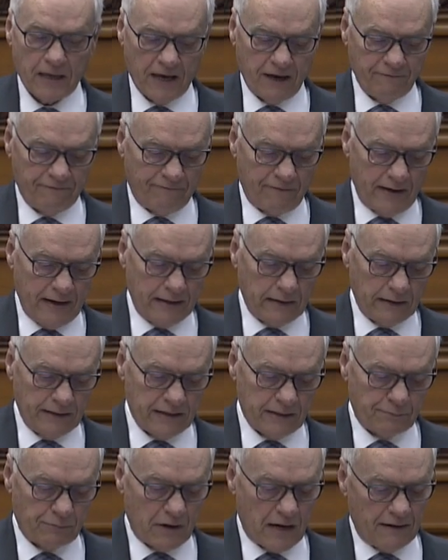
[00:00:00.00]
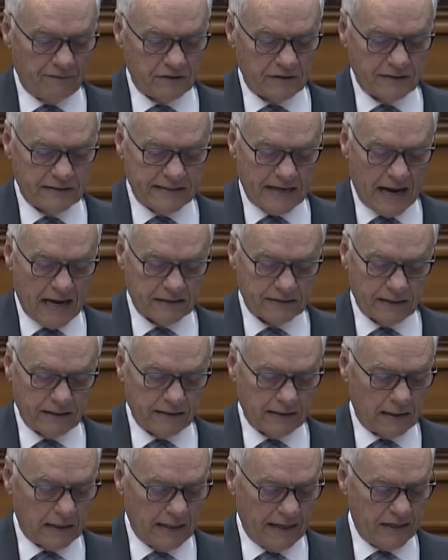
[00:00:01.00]
And finally, the province is asking
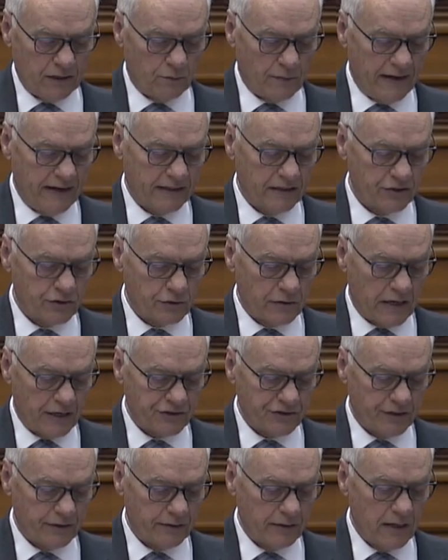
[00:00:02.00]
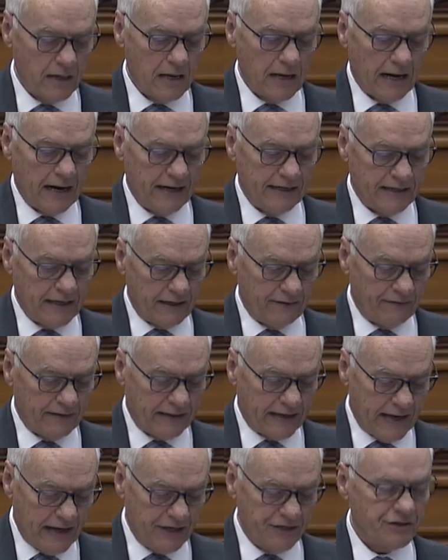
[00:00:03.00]
that lightweight construction
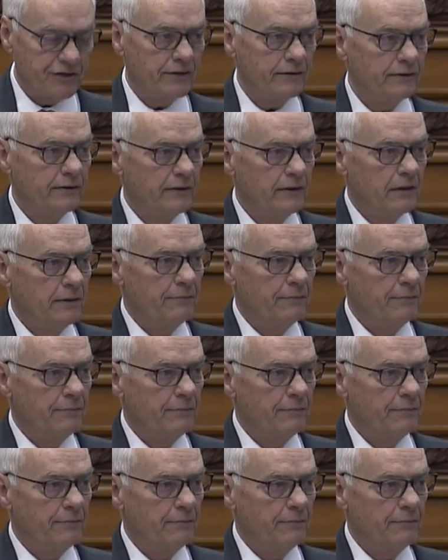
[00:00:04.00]
identification